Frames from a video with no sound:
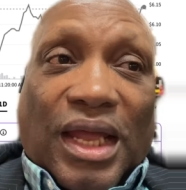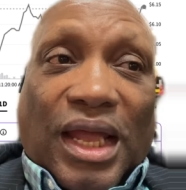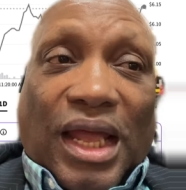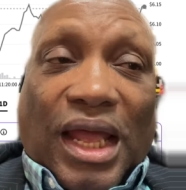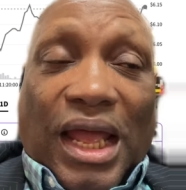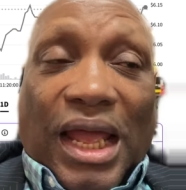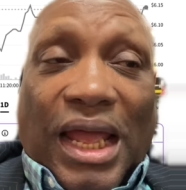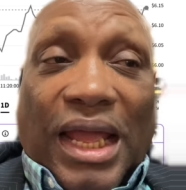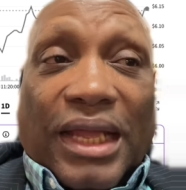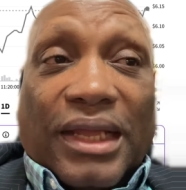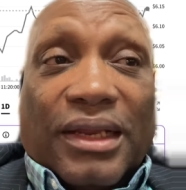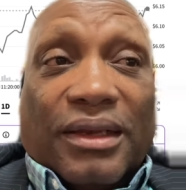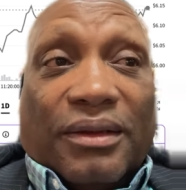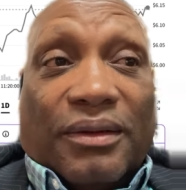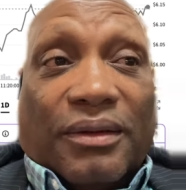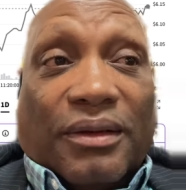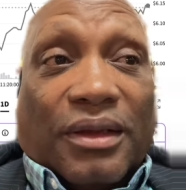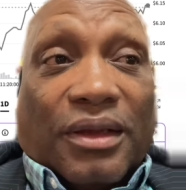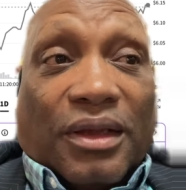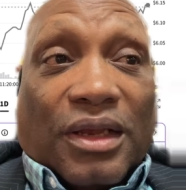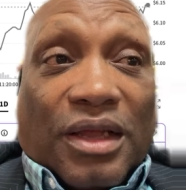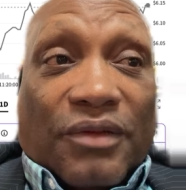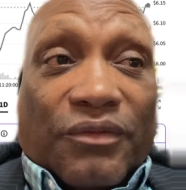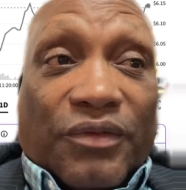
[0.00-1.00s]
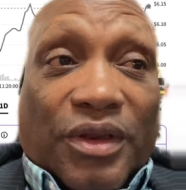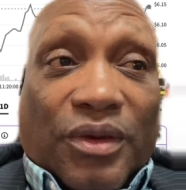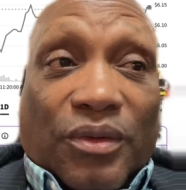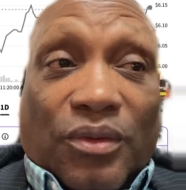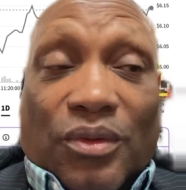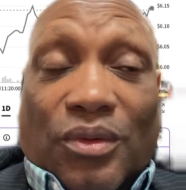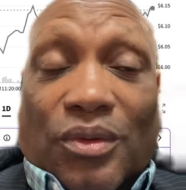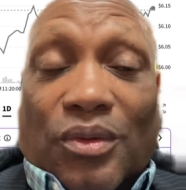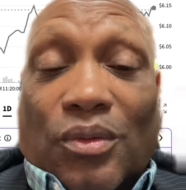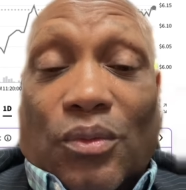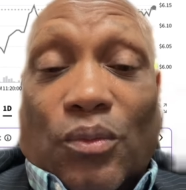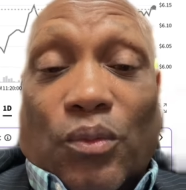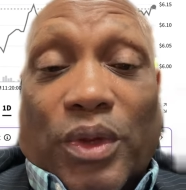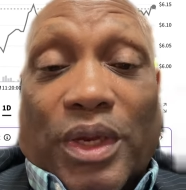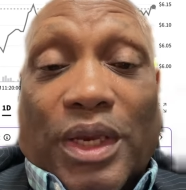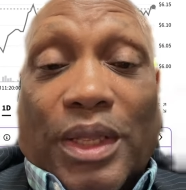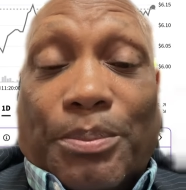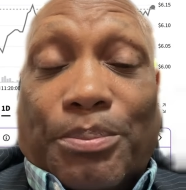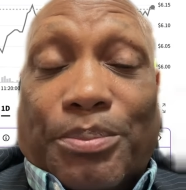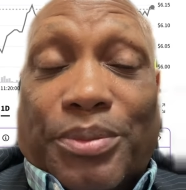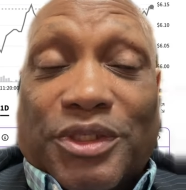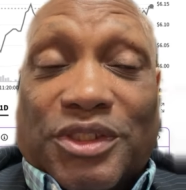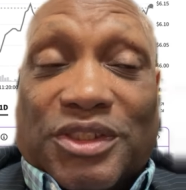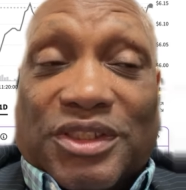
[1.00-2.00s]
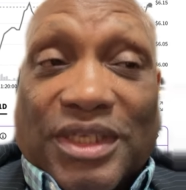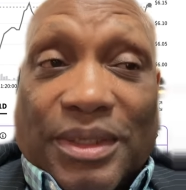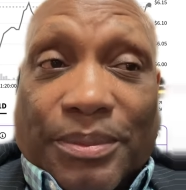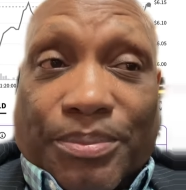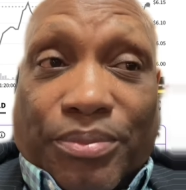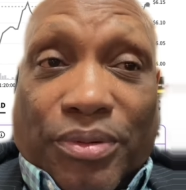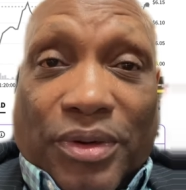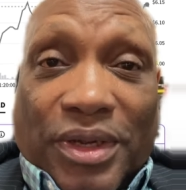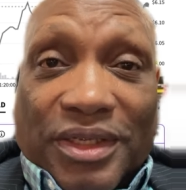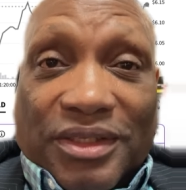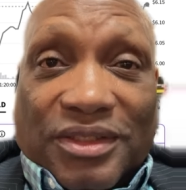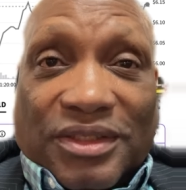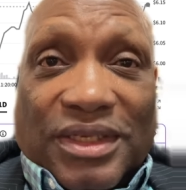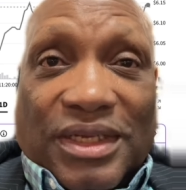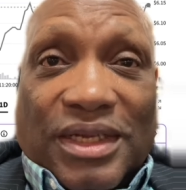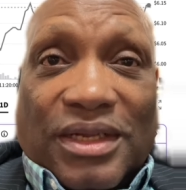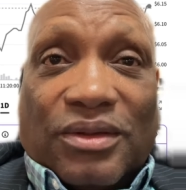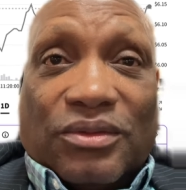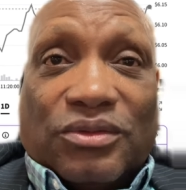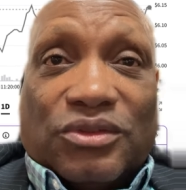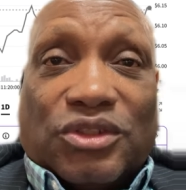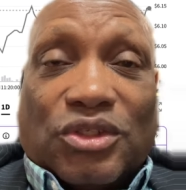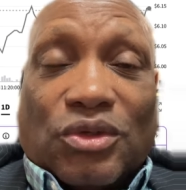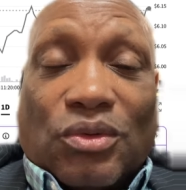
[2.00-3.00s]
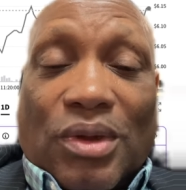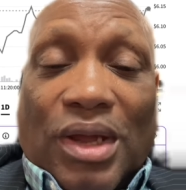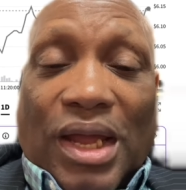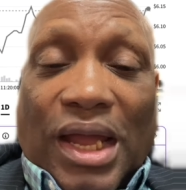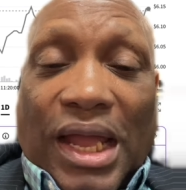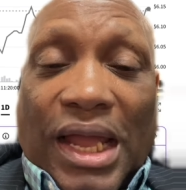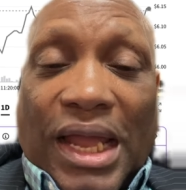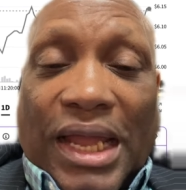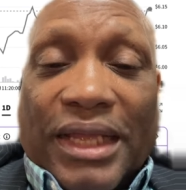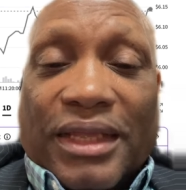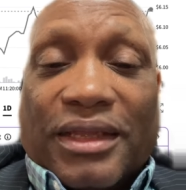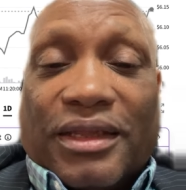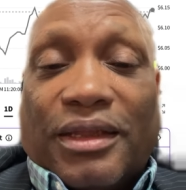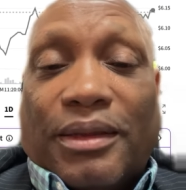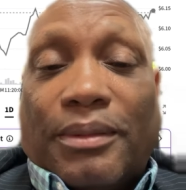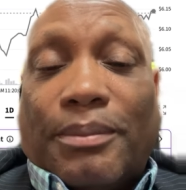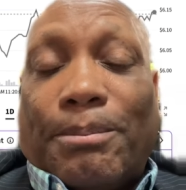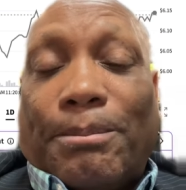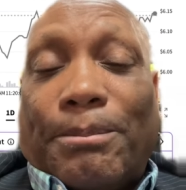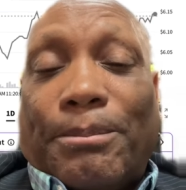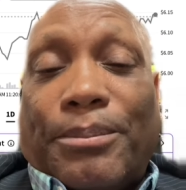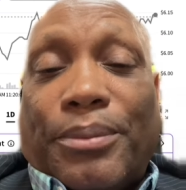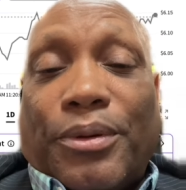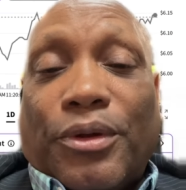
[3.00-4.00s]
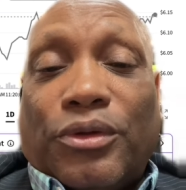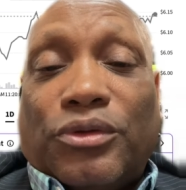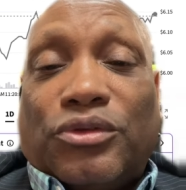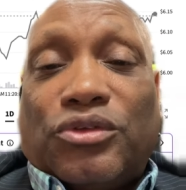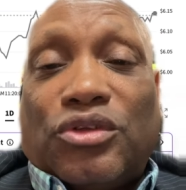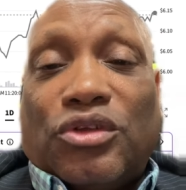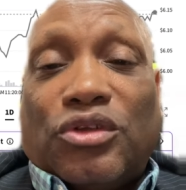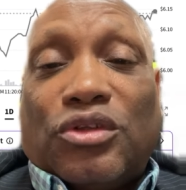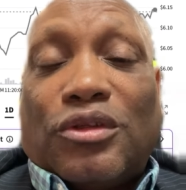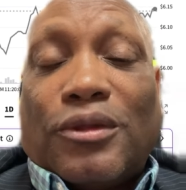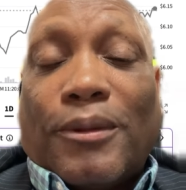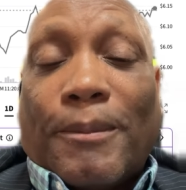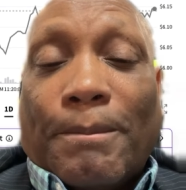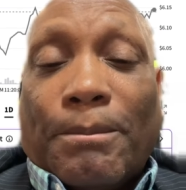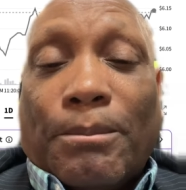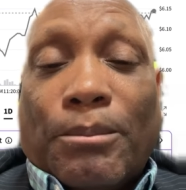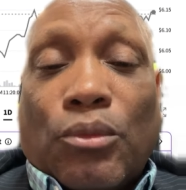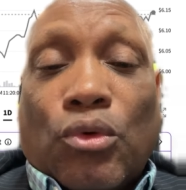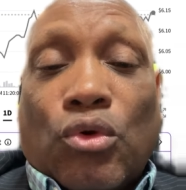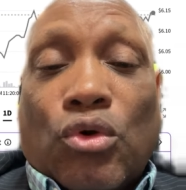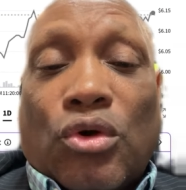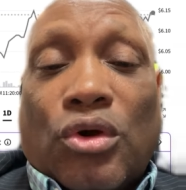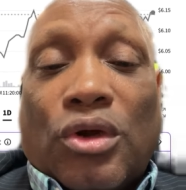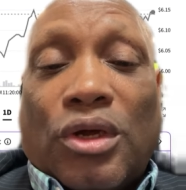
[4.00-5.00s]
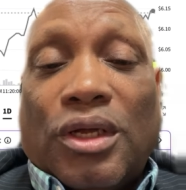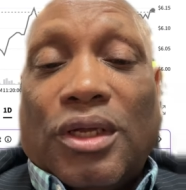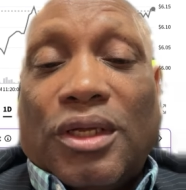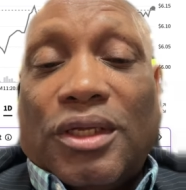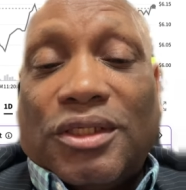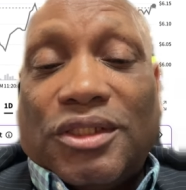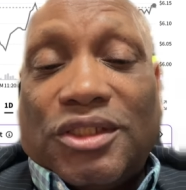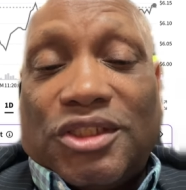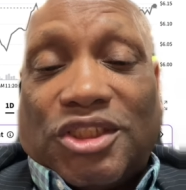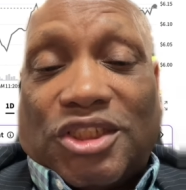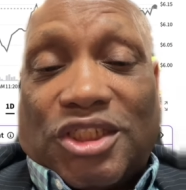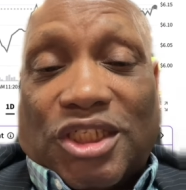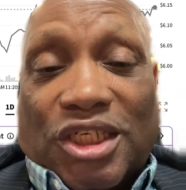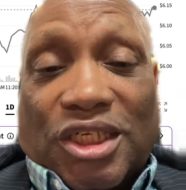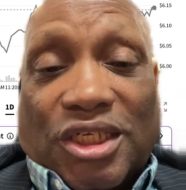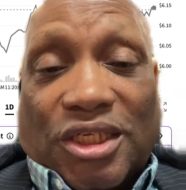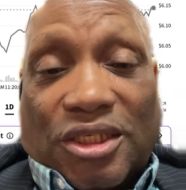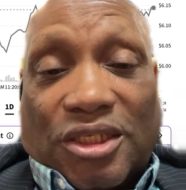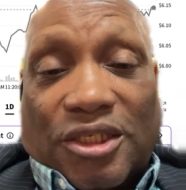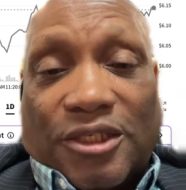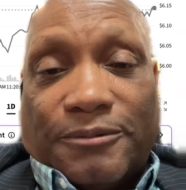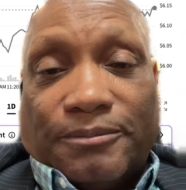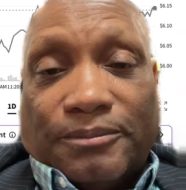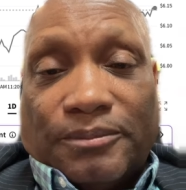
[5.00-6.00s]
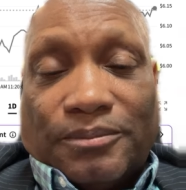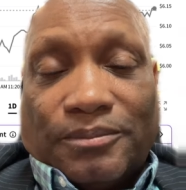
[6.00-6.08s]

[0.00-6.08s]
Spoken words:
I love it when they push that price down so I can purchase more shares.